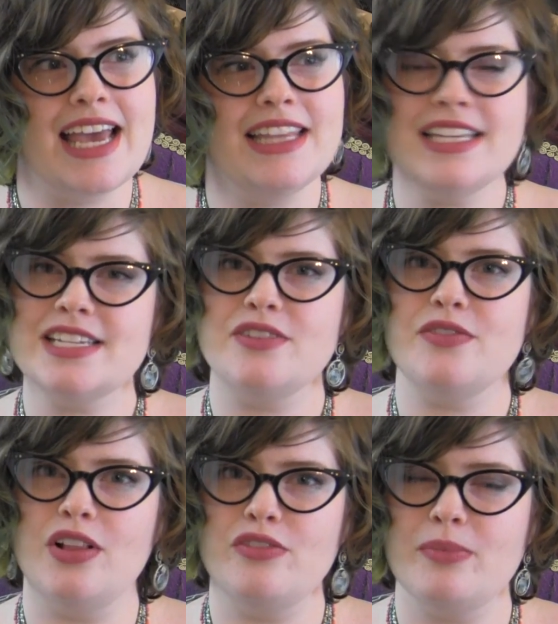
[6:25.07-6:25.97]
a list of
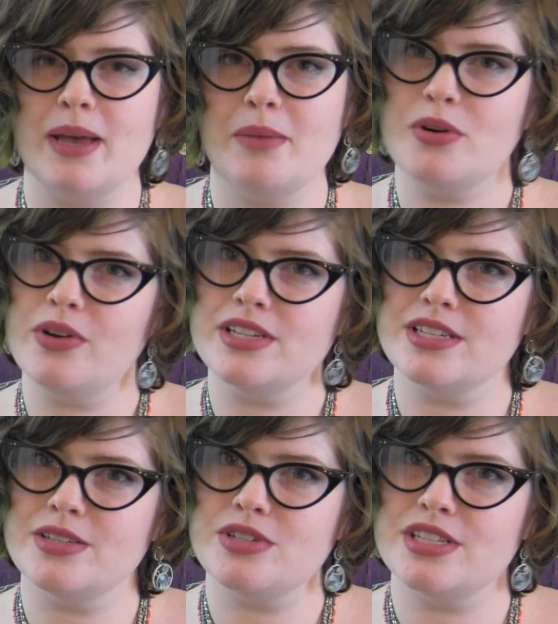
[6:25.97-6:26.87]
all of my book
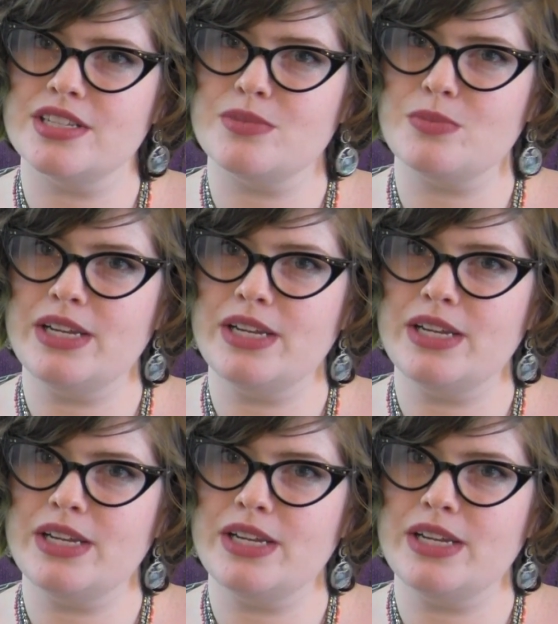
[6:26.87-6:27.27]
resolutions,